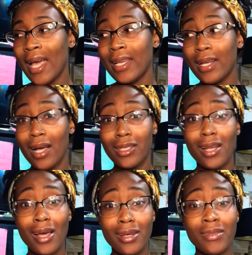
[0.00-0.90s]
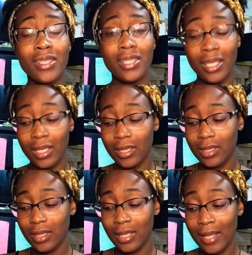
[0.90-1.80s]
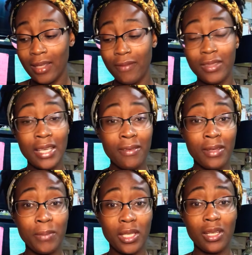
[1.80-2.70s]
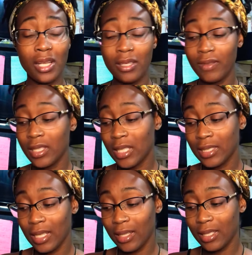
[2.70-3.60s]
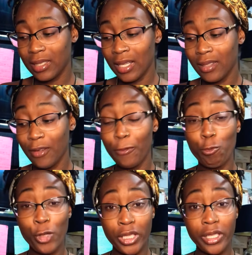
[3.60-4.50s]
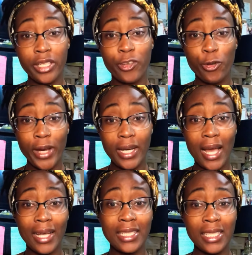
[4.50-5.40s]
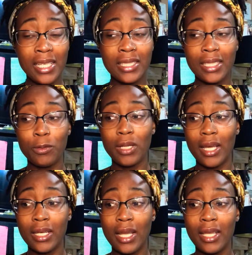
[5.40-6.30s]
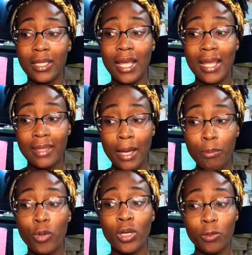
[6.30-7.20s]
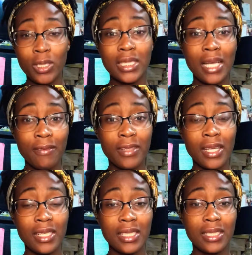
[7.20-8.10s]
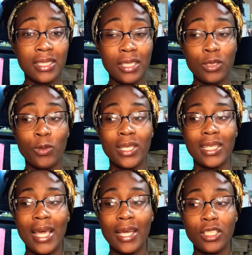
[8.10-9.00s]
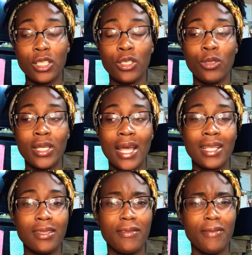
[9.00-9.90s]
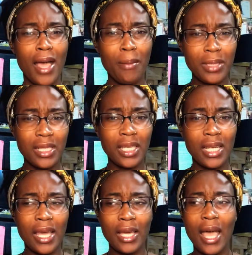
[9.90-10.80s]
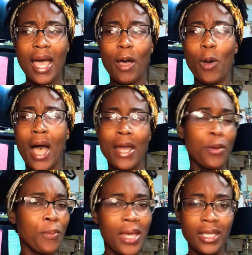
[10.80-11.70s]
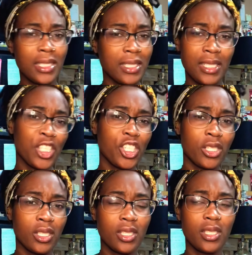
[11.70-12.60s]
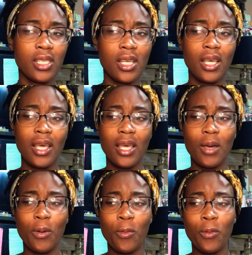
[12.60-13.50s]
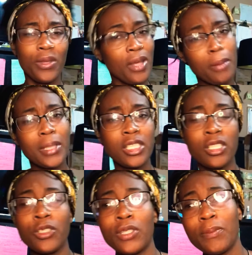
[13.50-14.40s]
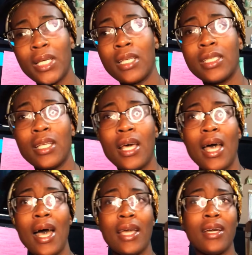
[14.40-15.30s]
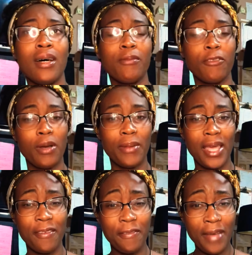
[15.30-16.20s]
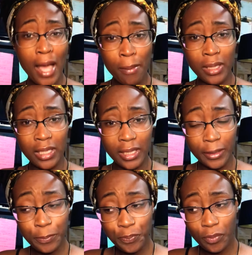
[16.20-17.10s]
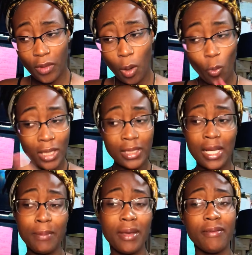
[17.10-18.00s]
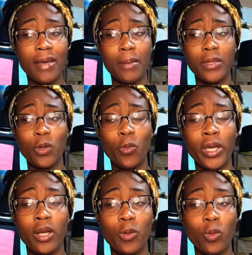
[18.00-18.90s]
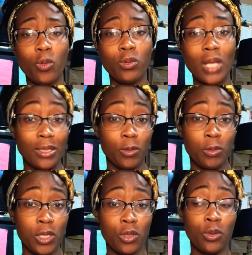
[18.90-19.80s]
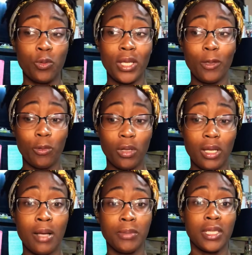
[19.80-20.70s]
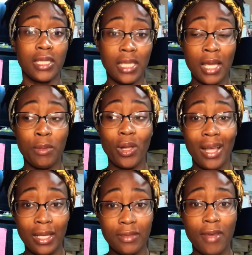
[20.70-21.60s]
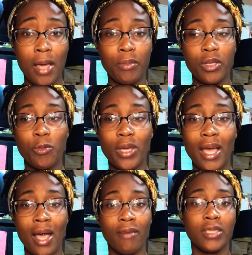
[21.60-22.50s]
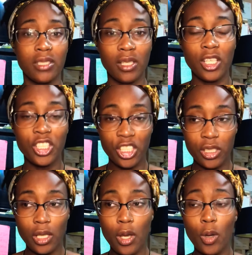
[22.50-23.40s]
And a lot of the things that they've given me, a lot of things that they said, they're really great ideas, and at that point we definitely stick to it and execute it as a family. Like, I don't make decisions without my children, because I come from a family, on one side of my family, where that's what we do. We come to the table as family. We have discussions.